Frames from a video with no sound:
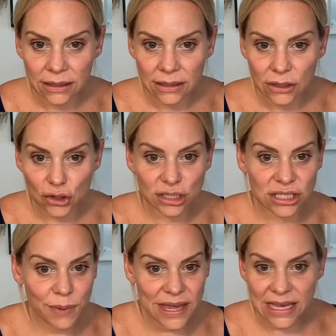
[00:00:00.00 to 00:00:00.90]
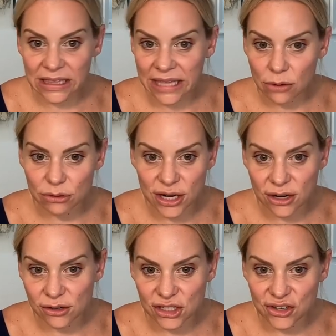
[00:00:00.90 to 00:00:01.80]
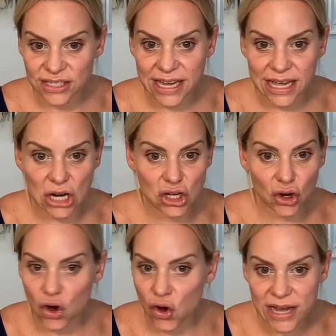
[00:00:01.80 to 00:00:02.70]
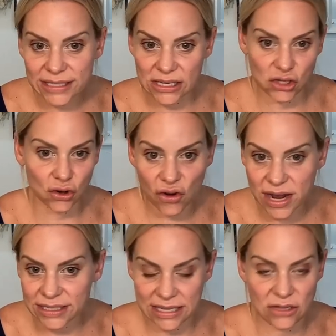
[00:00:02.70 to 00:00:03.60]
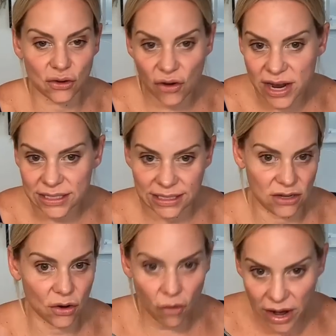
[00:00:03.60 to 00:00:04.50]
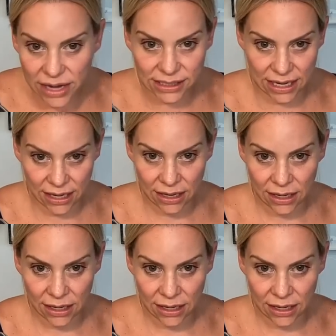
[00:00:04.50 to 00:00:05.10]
You're speaking a language I don't understand. You're crazy. You're crazy. You're crazy. You're crazy.